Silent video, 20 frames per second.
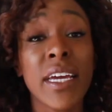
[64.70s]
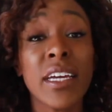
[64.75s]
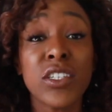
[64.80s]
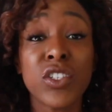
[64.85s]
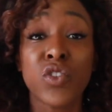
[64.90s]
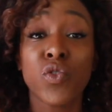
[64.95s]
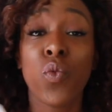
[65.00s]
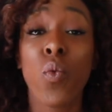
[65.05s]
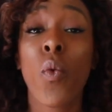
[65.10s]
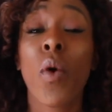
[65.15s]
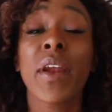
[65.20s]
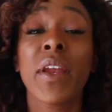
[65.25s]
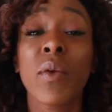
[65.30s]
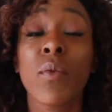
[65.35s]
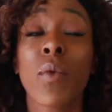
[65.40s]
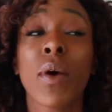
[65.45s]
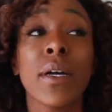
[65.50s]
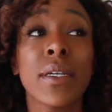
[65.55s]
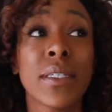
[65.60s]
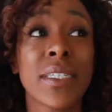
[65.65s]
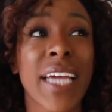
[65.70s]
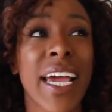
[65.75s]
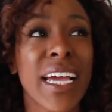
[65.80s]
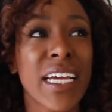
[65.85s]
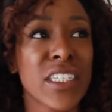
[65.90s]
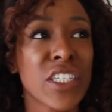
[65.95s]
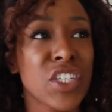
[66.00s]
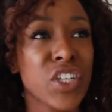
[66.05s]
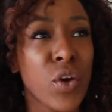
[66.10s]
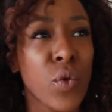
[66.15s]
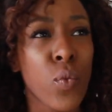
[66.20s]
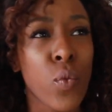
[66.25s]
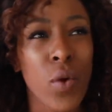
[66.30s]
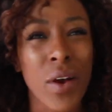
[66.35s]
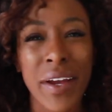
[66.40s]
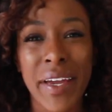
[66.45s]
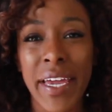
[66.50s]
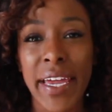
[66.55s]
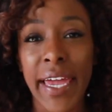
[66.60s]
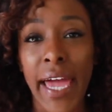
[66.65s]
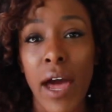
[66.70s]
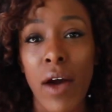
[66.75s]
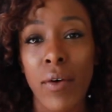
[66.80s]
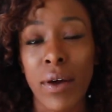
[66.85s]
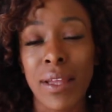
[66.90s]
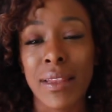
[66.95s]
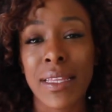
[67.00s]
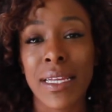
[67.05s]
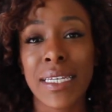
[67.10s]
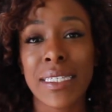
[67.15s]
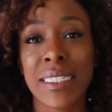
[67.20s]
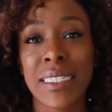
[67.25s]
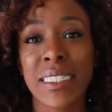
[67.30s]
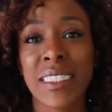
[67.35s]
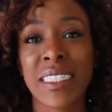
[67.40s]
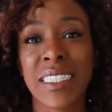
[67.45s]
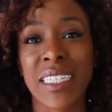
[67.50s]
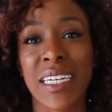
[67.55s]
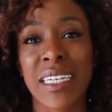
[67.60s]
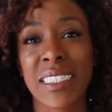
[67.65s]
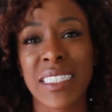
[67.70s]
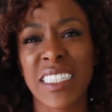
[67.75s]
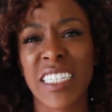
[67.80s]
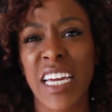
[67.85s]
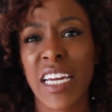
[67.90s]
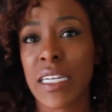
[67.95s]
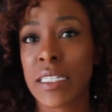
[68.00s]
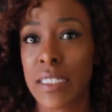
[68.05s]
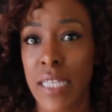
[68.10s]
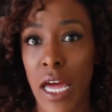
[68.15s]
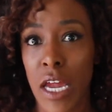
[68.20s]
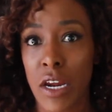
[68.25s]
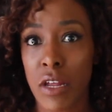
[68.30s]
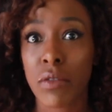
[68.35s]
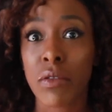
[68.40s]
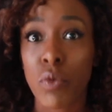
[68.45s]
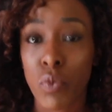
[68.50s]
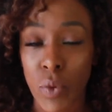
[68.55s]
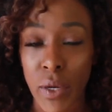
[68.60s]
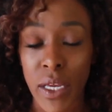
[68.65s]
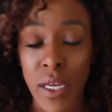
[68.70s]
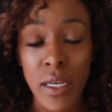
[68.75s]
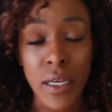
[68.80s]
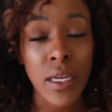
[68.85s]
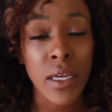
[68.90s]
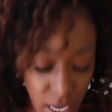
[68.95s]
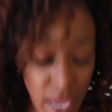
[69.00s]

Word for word: is 21 days and you're working out at least six days out of the week.